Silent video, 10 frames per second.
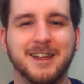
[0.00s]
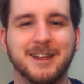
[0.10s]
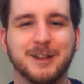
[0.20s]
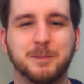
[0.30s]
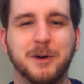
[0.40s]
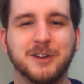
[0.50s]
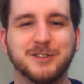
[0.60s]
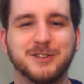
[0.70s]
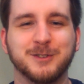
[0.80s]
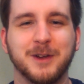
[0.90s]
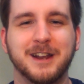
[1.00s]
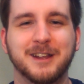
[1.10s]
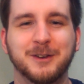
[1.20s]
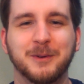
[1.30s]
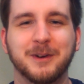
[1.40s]
He gets punched straight
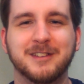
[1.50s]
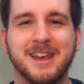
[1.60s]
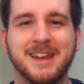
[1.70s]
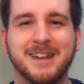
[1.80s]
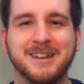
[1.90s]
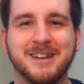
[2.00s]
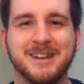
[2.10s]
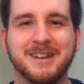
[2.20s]
into his head.